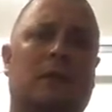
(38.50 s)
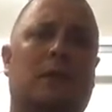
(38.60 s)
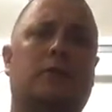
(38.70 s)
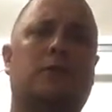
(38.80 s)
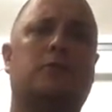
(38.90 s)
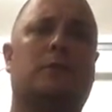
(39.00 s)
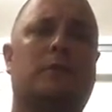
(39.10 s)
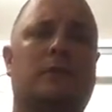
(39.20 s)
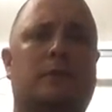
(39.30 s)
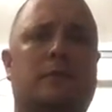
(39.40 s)
Now to use one
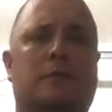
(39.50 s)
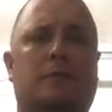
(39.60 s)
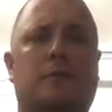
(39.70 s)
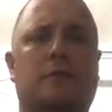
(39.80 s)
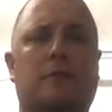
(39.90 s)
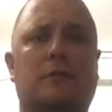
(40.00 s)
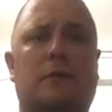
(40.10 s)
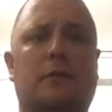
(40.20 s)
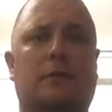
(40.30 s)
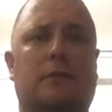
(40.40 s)
of these, the first thing you
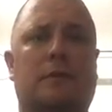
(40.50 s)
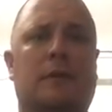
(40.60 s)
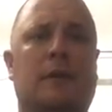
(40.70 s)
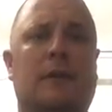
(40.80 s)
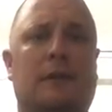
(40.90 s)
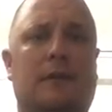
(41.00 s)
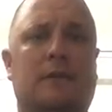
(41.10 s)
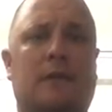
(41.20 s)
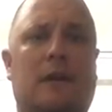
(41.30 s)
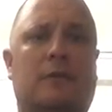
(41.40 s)
want to learn
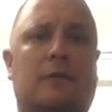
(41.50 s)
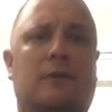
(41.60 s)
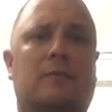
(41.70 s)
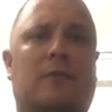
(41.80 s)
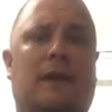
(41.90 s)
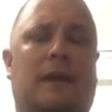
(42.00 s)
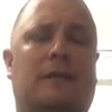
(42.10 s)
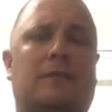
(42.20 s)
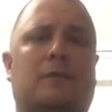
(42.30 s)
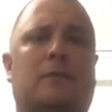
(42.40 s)
is the acronym
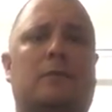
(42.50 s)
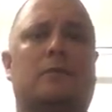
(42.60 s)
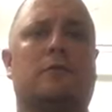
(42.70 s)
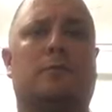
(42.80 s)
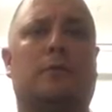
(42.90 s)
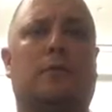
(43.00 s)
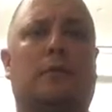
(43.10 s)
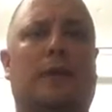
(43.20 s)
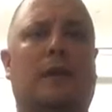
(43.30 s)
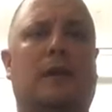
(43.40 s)
PASS, which is
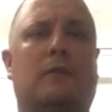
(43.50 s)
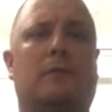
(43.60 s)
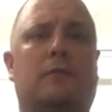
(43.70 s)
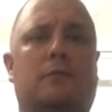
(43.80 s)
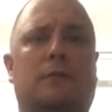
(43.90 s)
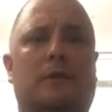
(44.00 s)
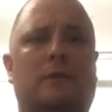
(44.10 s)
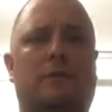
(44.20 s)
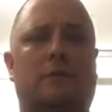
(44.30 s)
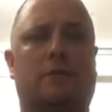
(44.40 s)
pull, aim,
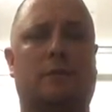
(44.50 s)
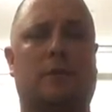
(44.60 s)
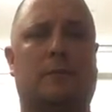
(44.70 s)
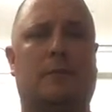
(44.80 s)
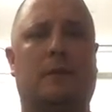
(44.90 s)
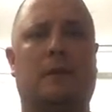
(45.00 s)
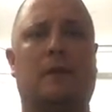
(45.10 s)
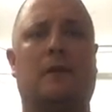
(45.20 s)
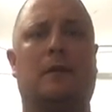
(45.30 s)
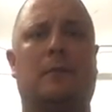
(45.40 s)
squeeze, and sweep.
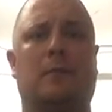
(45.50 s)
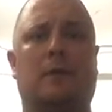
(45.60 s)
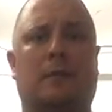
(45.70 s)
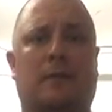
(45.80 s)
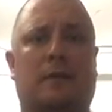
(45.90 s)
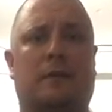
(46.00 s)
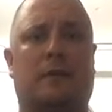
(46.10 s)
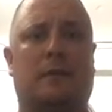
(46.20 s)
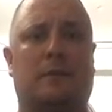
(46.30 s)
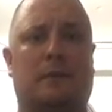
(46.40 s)
But we'll get back to
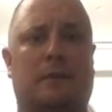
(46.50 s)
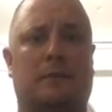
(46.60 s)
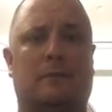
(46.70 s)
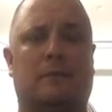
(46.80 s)
that in a minute.